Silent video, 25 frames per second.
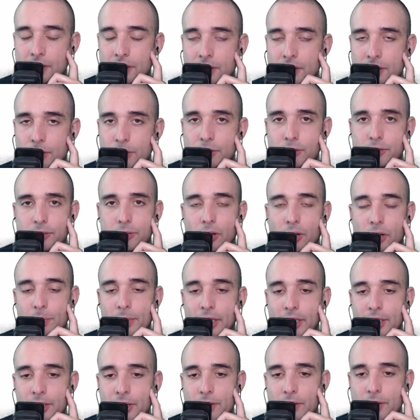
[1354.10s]

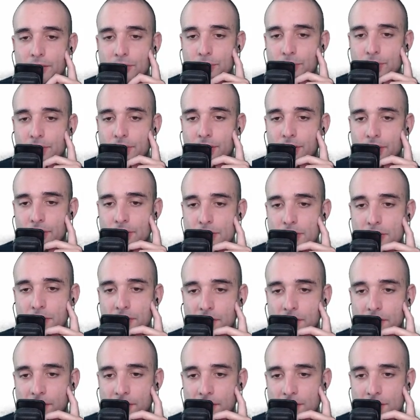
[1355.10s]
formerly known as Twitter,
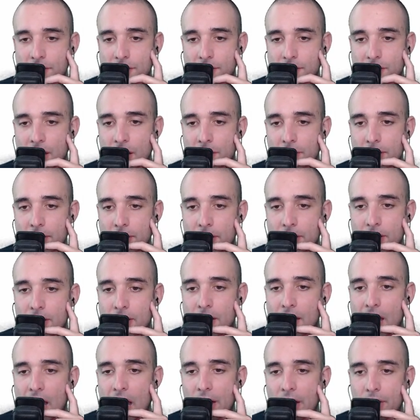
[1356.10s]
users such as Eric
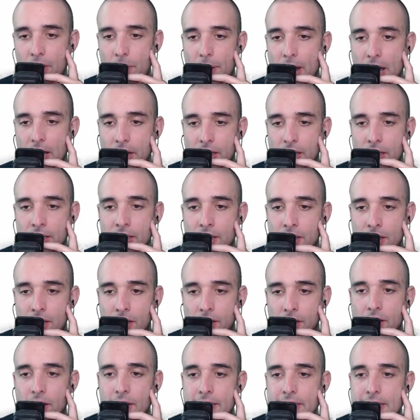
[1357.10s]
Auerbach
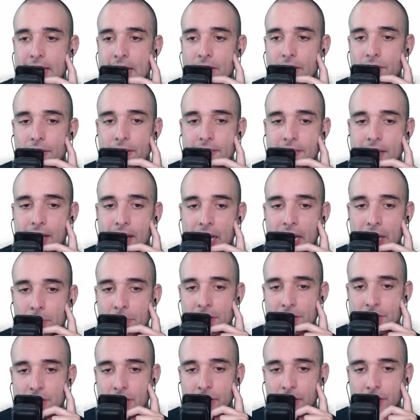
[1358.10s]
cut down the time
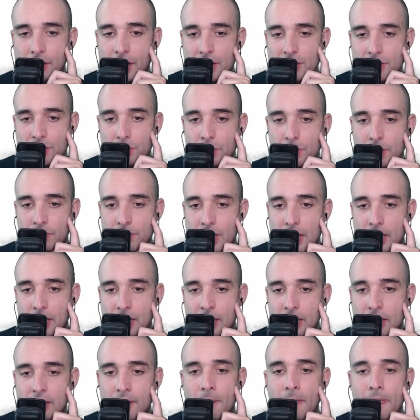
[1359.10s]
the geolocation would have
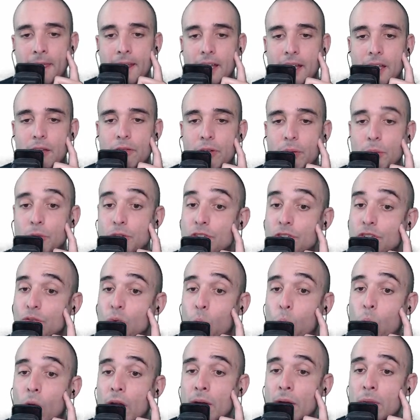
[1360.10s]
taken if it was just
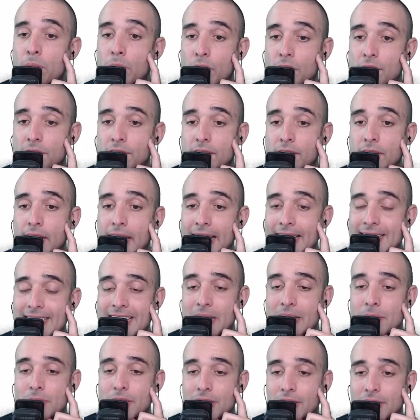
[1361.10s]
one person
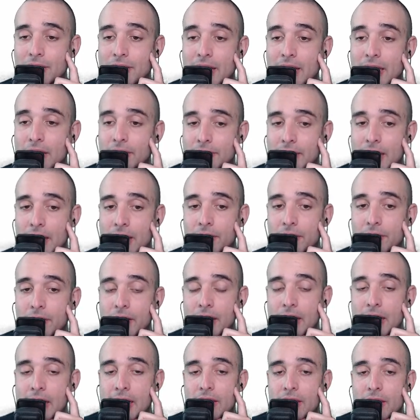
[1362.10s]
attempting to nail down
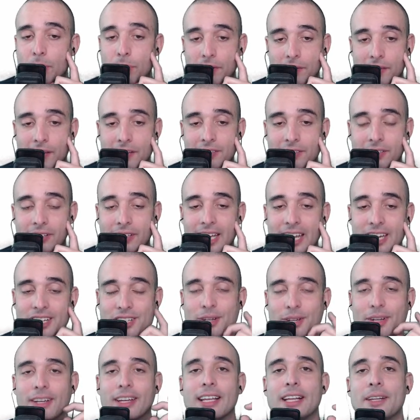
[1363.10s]
the precise
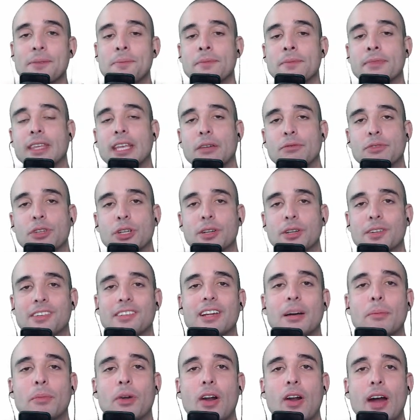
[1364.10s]
location. If you could
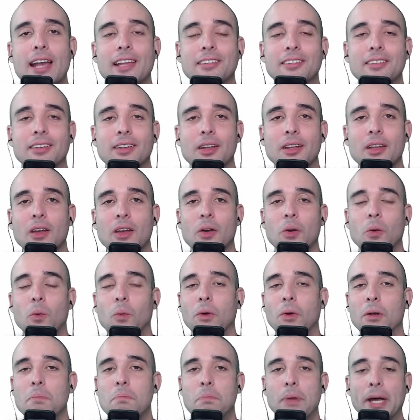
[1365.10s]
summarize
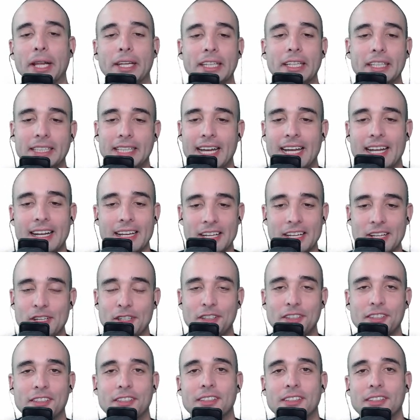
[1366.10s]
what Bellingcat
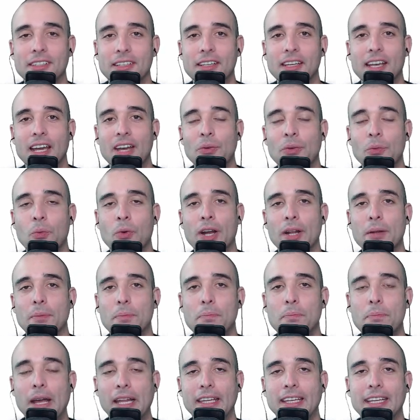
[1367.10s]
is and what
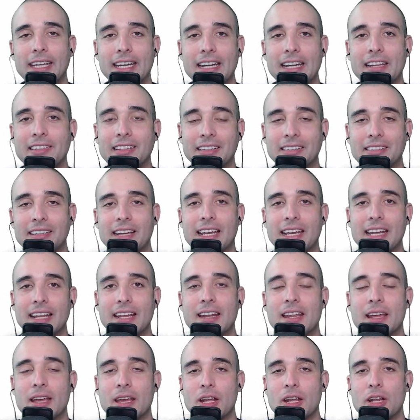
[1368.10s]
Bellingcat is
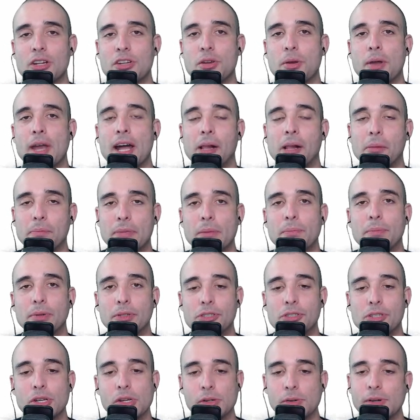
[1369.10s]
excited to help people
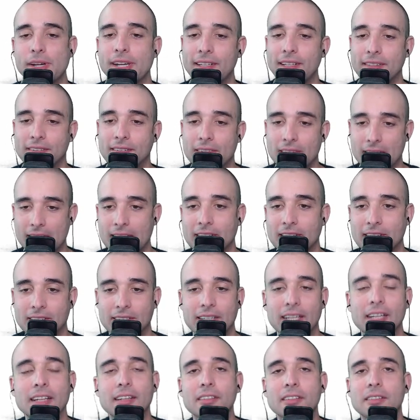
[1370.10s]
do, it's this.
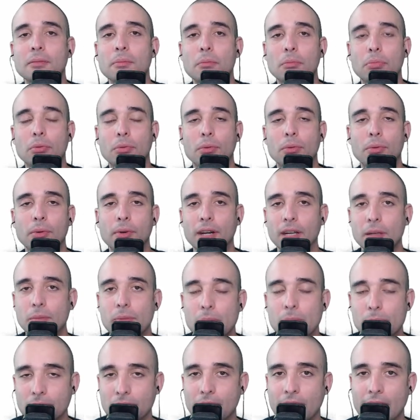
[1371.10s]
It's bring
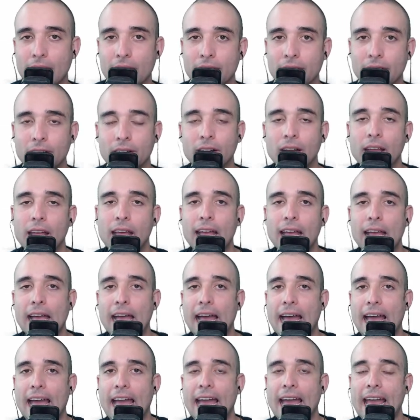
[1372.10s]
people together,
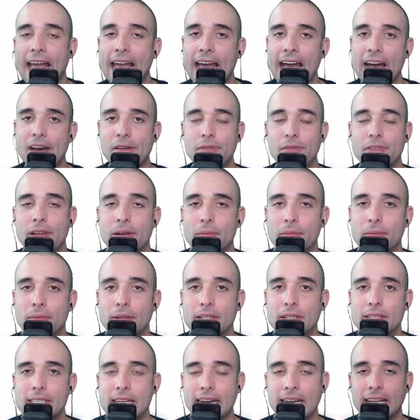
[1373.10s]
have them
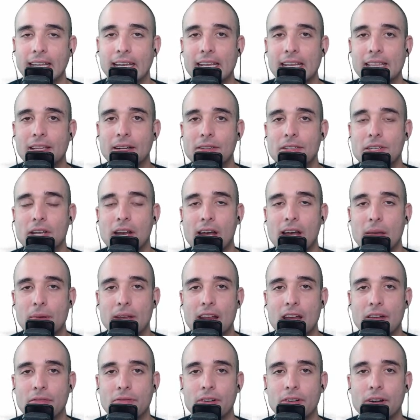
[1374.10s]
dedicate their time and
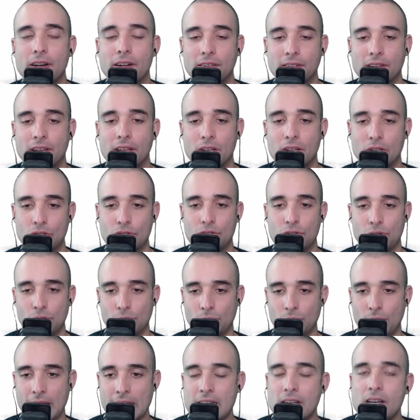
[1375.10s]
efforts
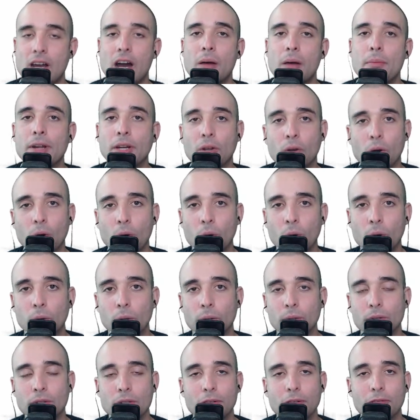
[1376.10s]
to a common
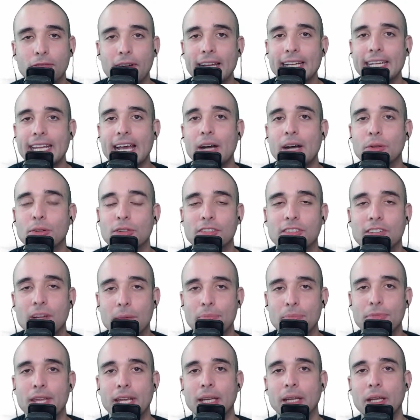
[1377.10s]
goal to find out
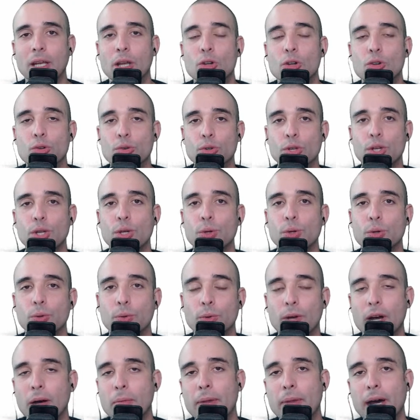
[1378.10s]
something new
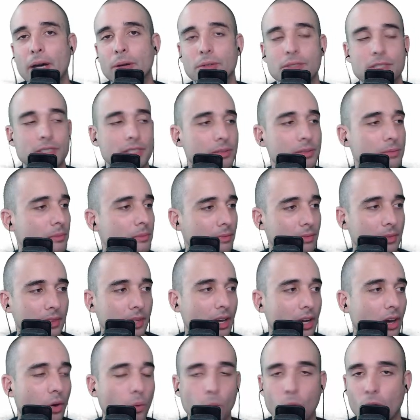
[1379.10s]
about
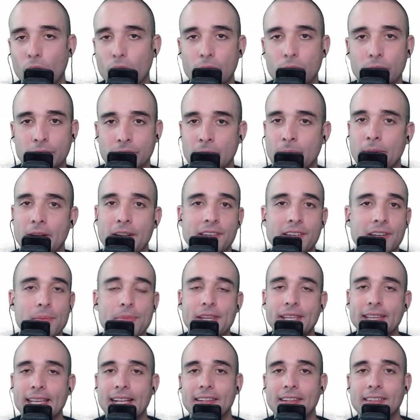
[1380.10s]
our world, about
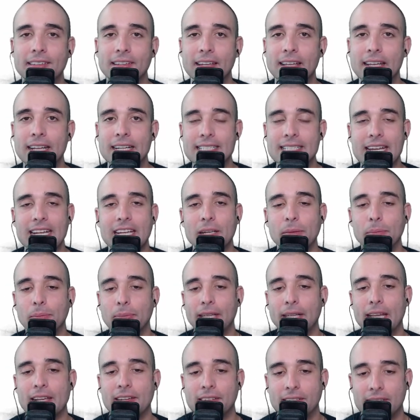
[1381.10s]
something that's taking
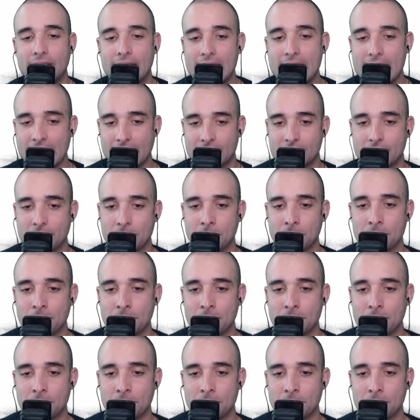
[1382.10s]
place in it.